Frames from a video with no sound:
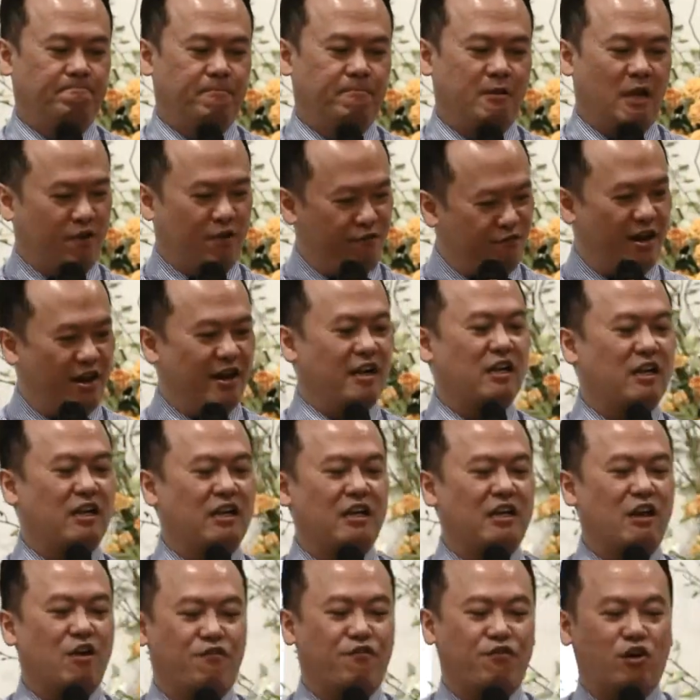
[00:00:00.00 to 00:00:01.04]
And finally,
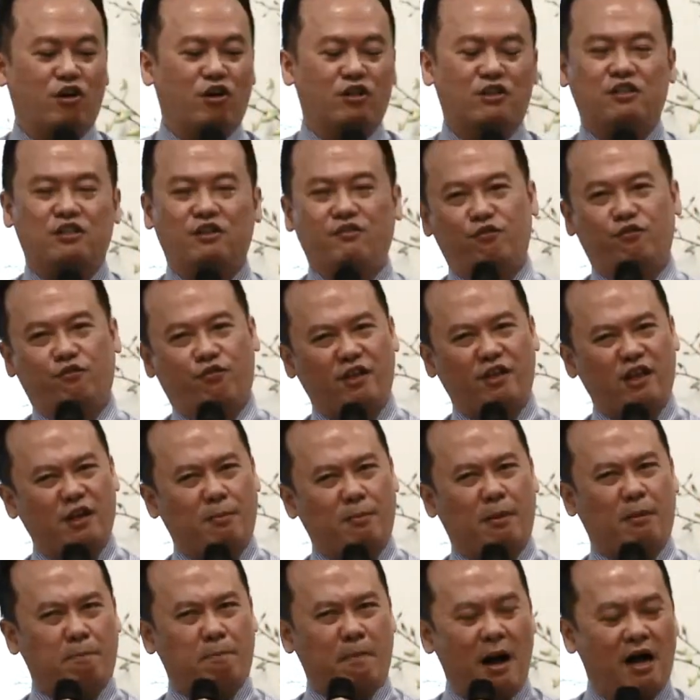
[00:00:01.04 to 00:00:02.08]
of course, if you think
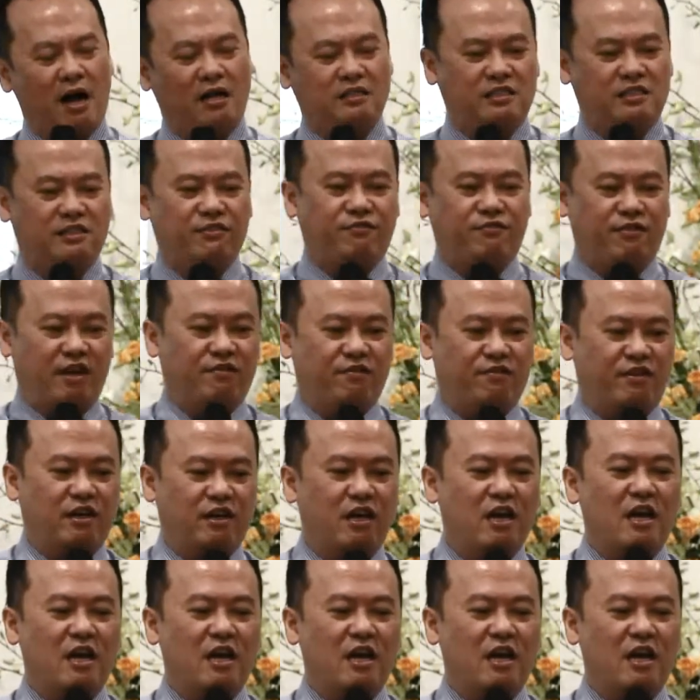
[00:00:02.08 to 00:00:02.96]
about party favor,